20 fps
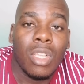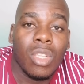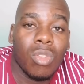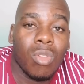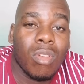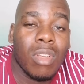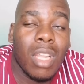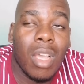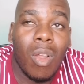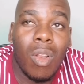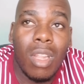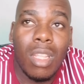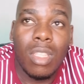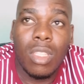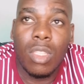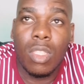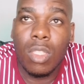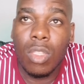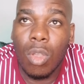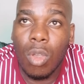So now
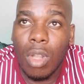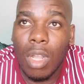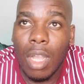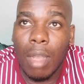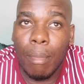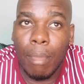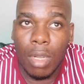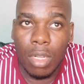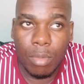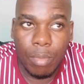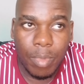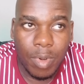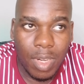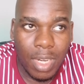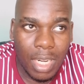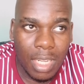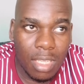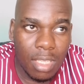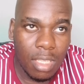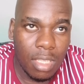let's talk about
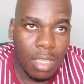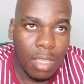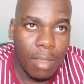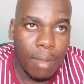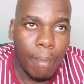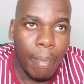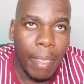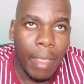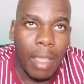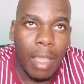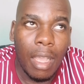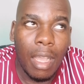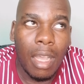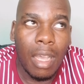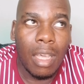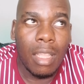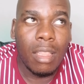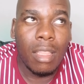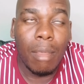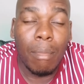pricing.
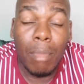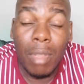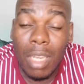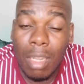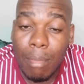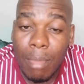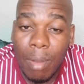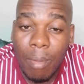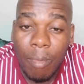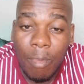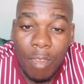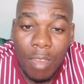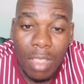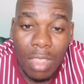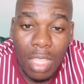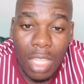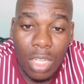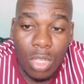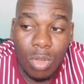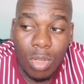The minimum
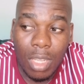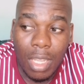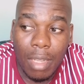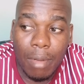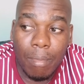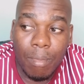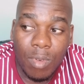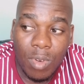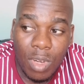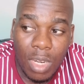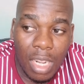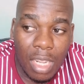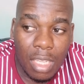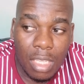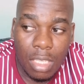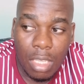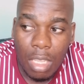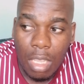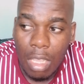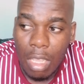fee that you can
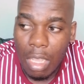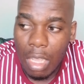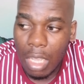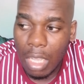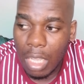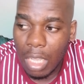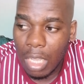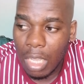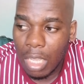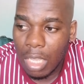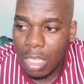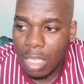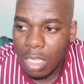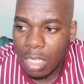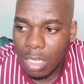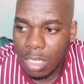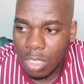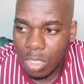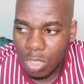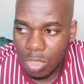price,
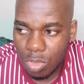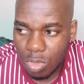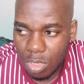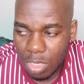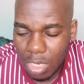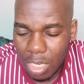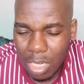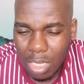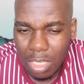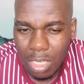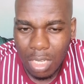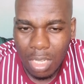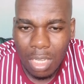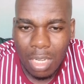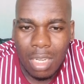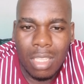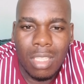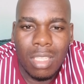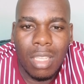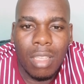it is to charge
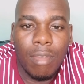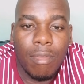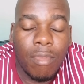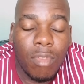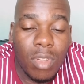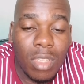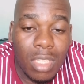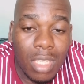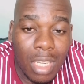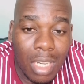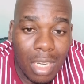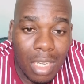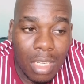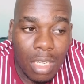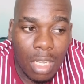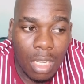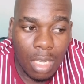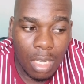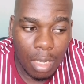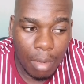let's say 40
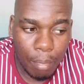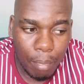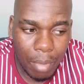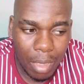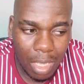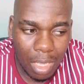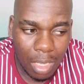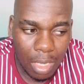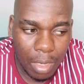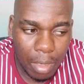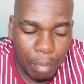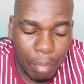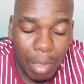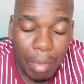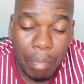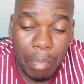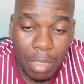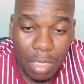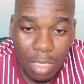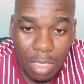rand
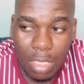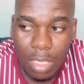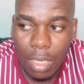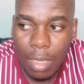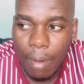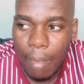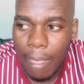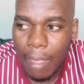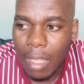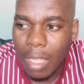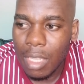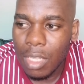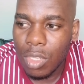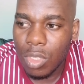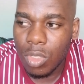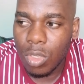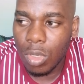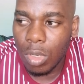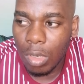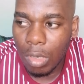per person.
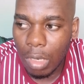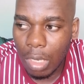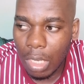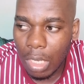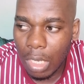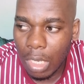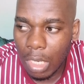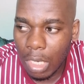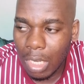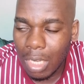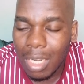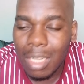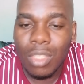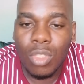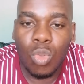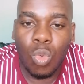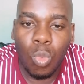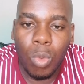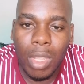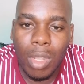So
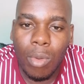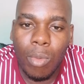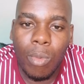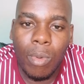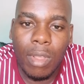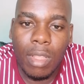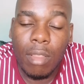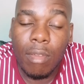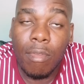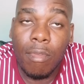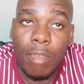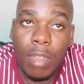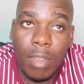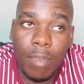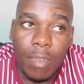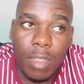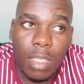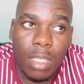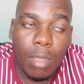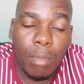let's work with
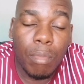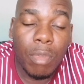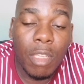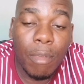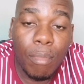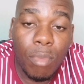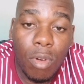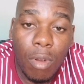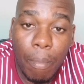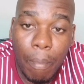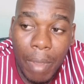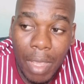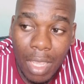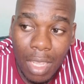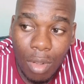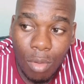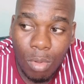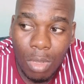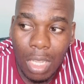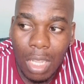50 people
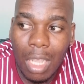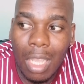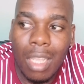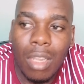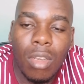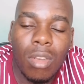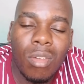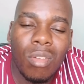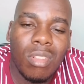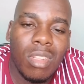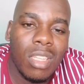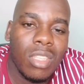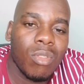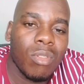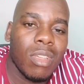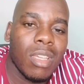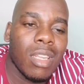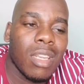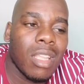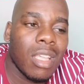per week. I know that
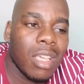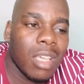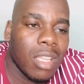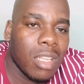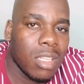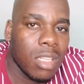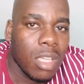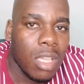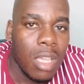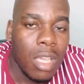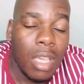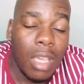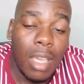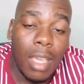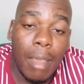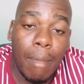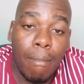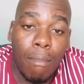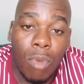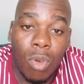you can get
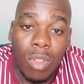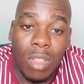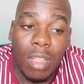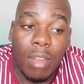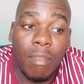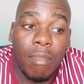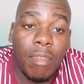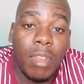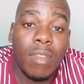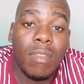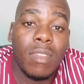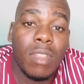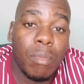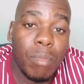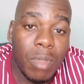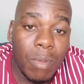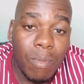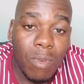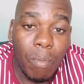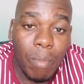more than 50
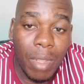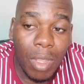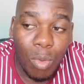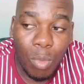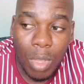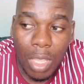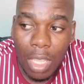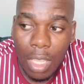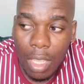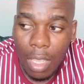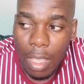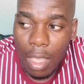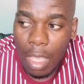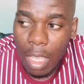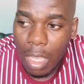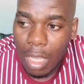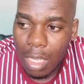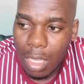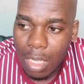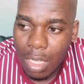people per week
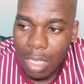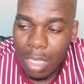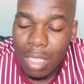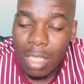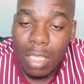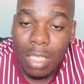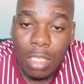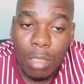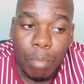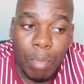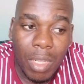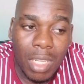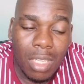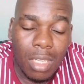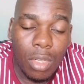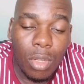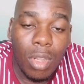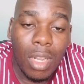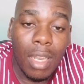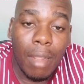in this
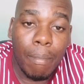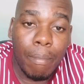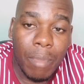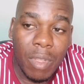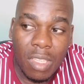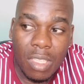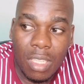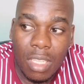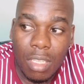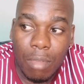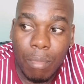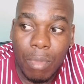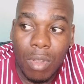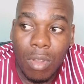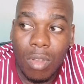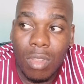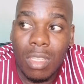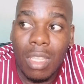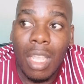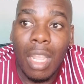particular business,
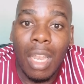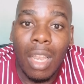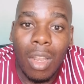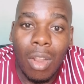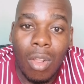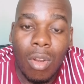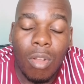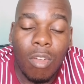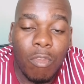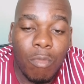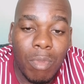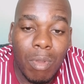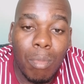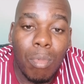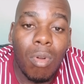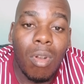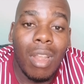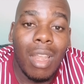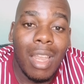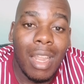because a lot of
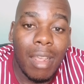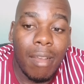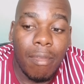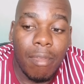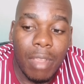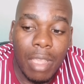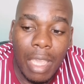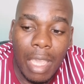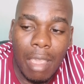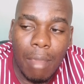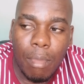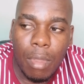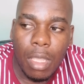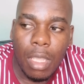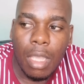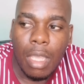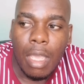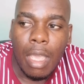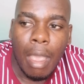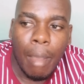people love
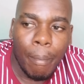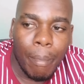gaming.